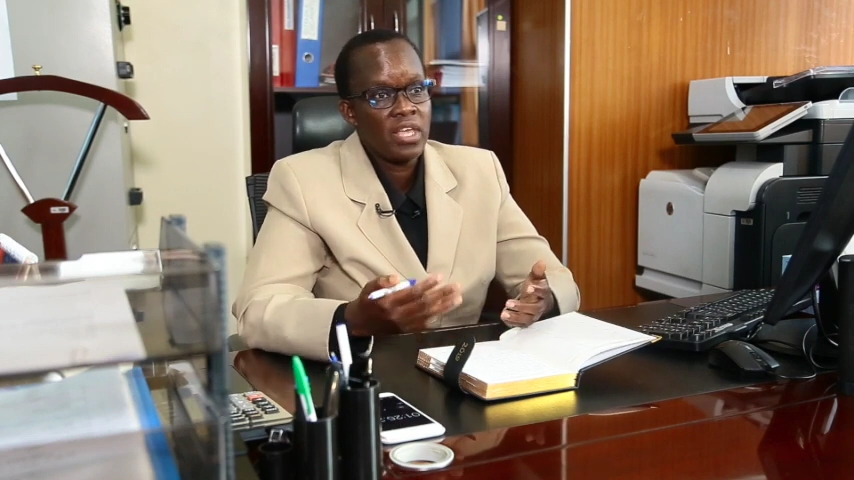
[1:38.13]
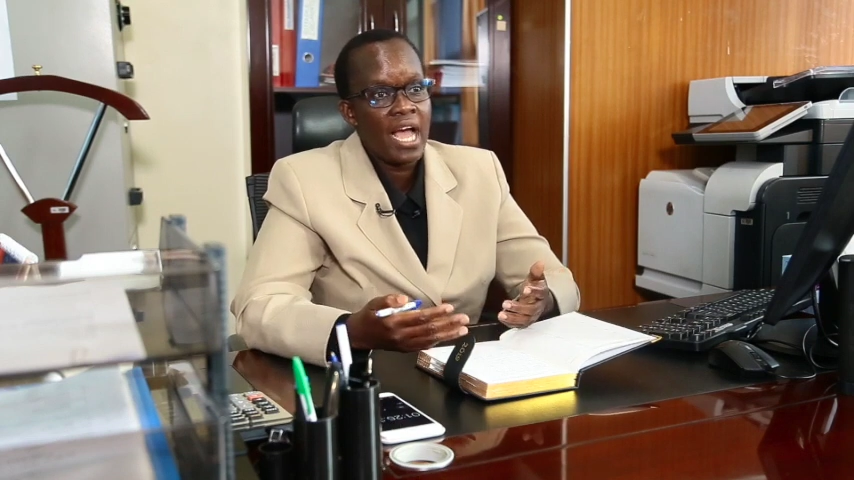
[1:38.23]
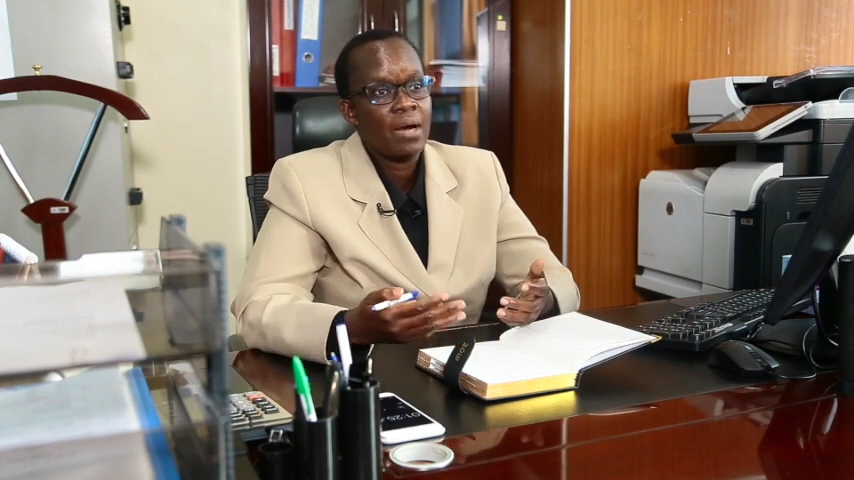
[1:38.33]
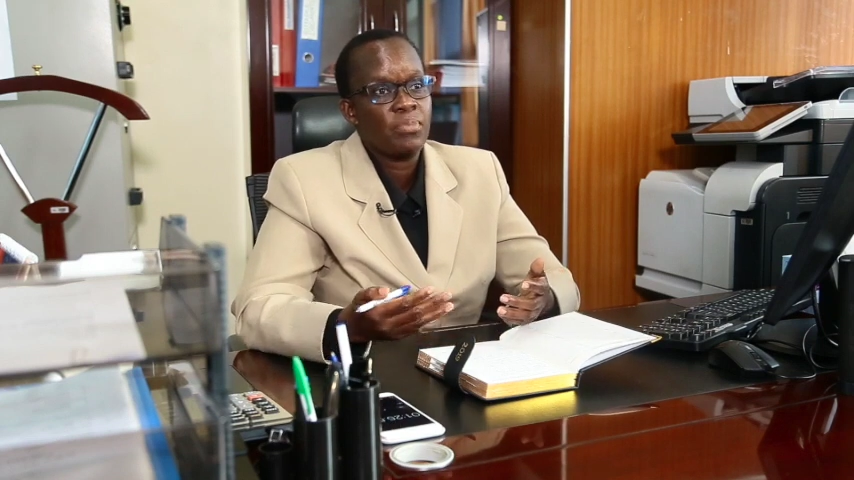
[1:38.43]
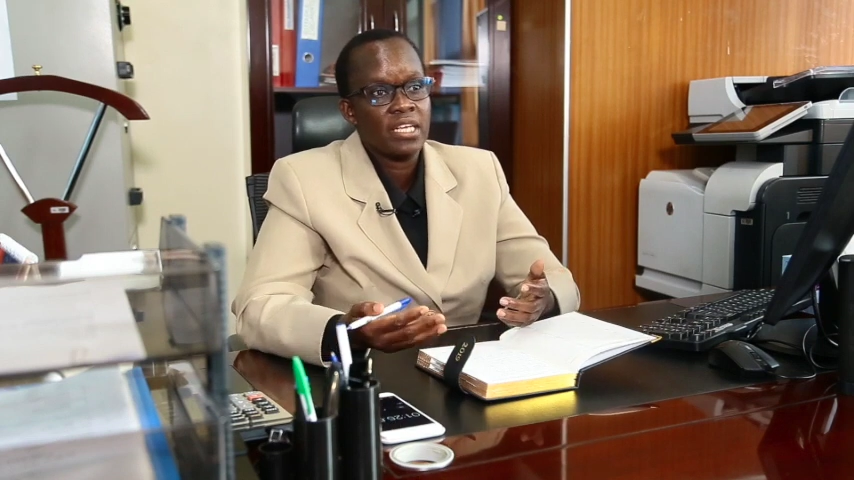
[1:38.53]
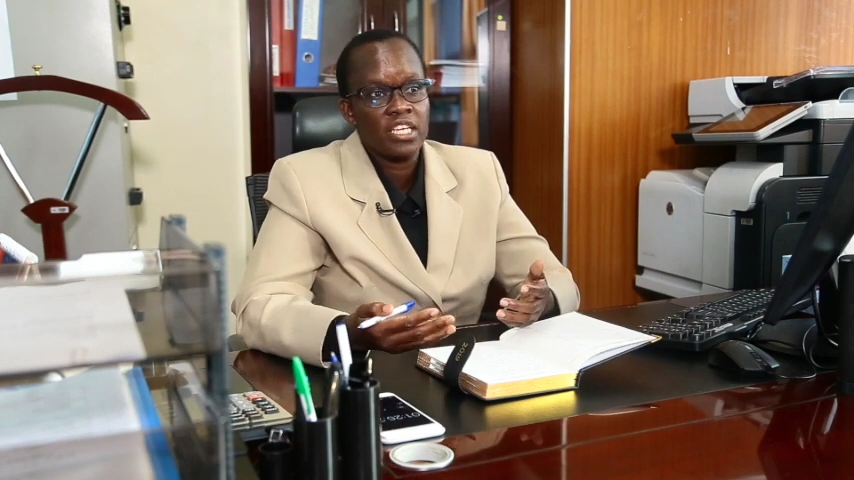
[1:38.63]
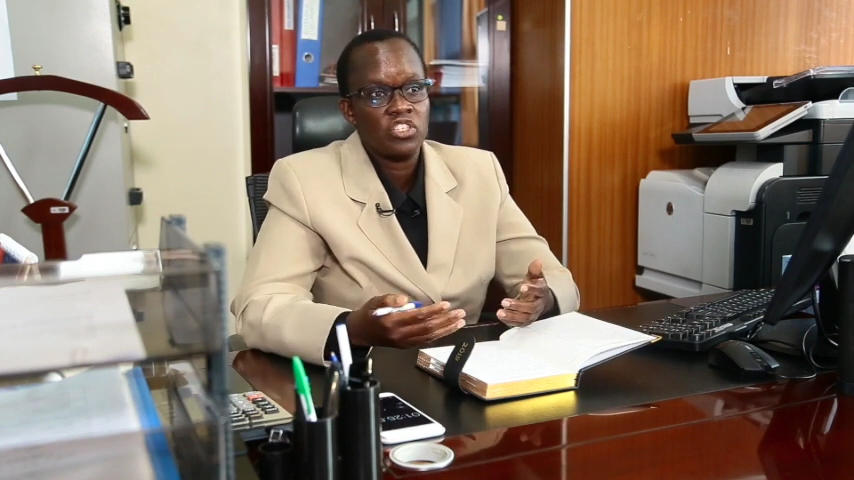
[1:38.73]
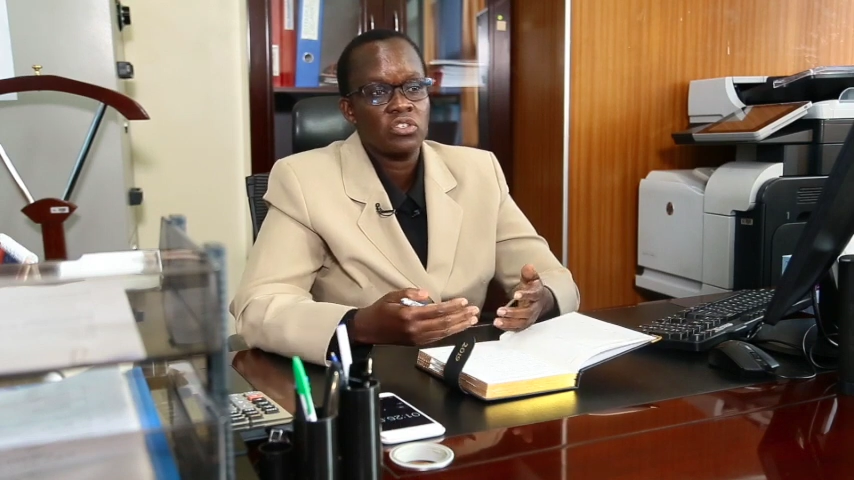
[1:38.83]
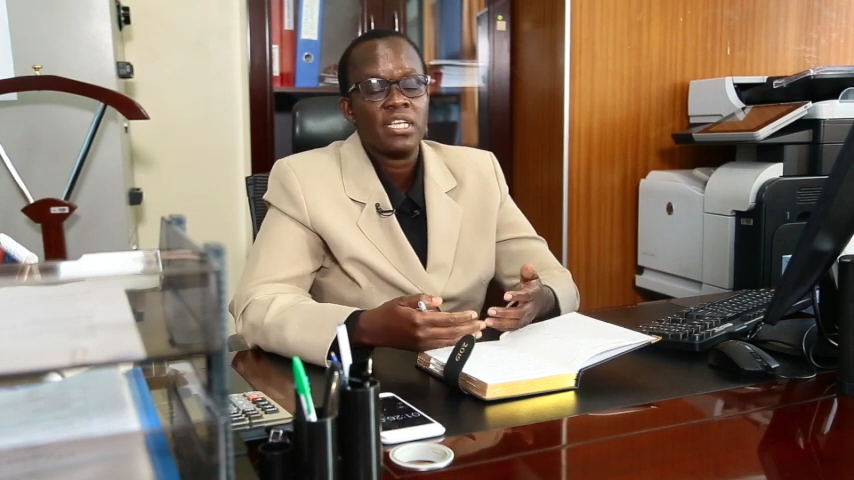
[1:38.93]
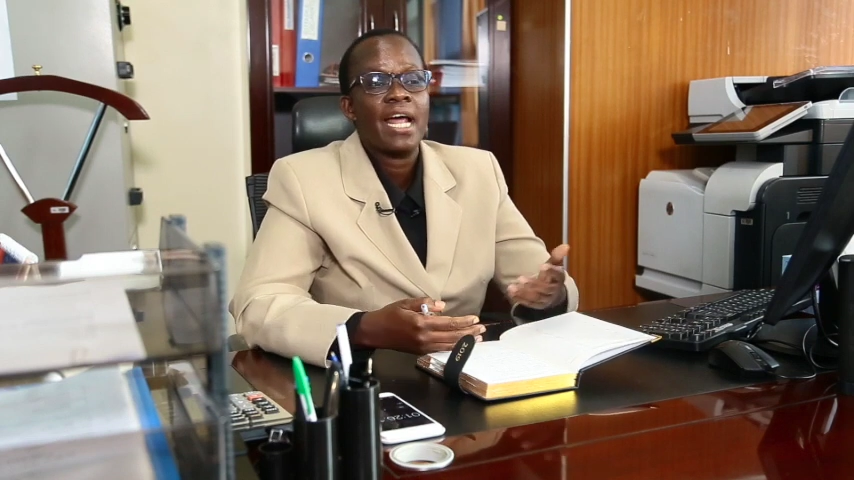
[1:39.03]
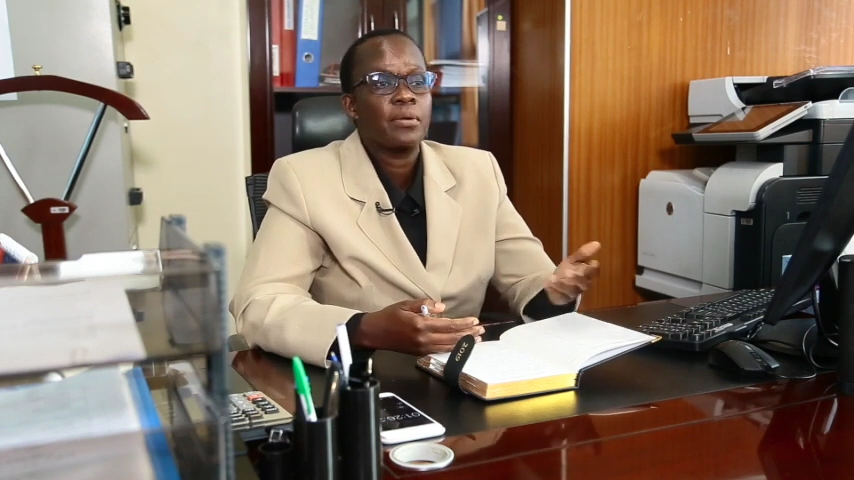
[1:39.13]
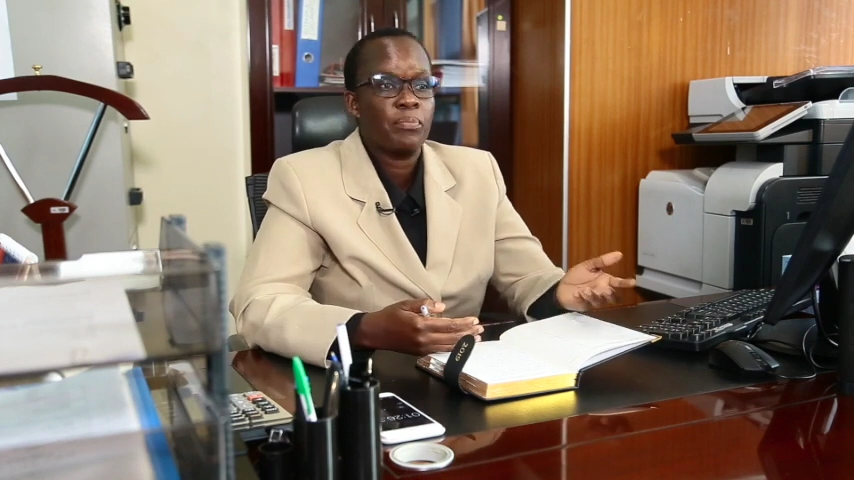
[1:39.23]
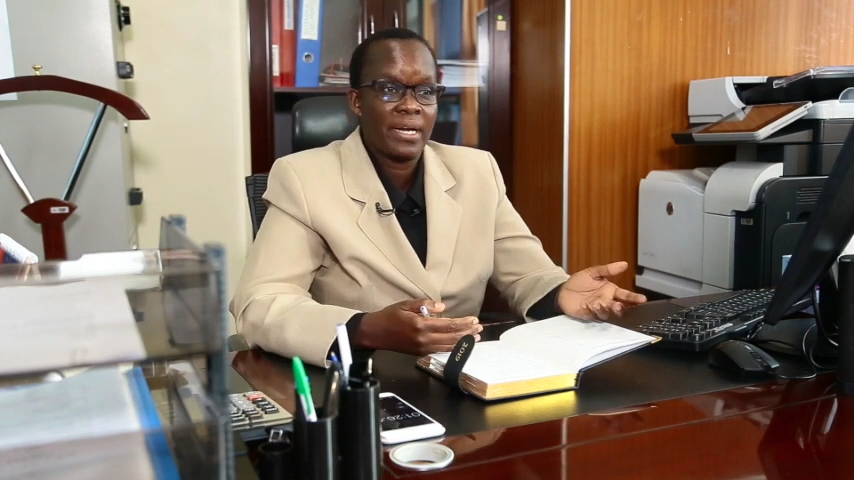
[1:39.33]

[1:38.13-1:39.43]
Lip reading: their applications and